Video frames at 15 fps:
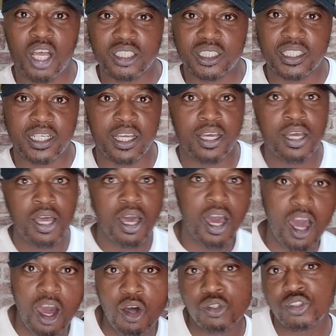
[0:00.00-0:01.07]
asking her,
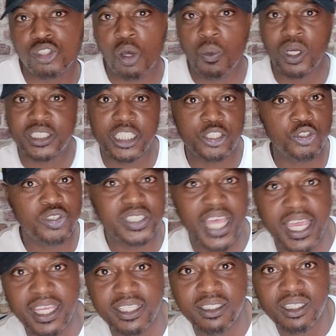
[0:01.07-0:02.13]
oh, so what, did you
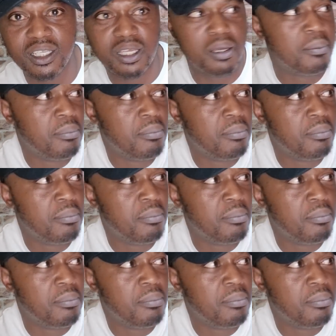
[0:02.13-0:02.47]
say